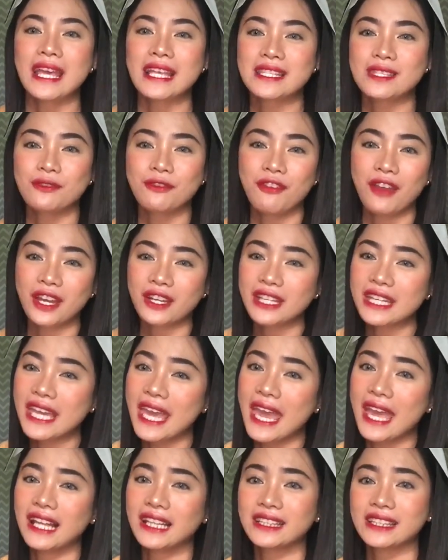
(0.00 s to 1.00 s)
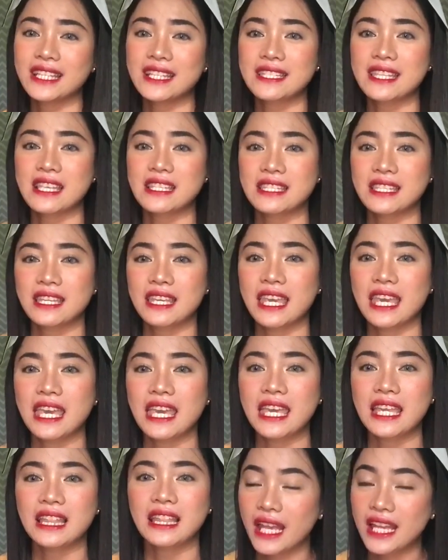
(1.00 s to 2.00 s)
It's very healthy sa
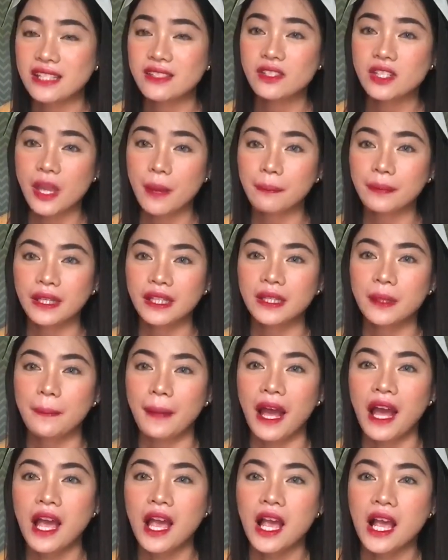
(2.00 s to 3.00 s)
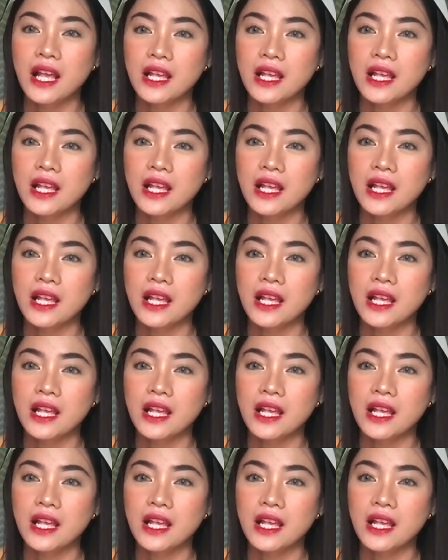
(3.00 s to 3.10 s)
skin. And syempre, di ba?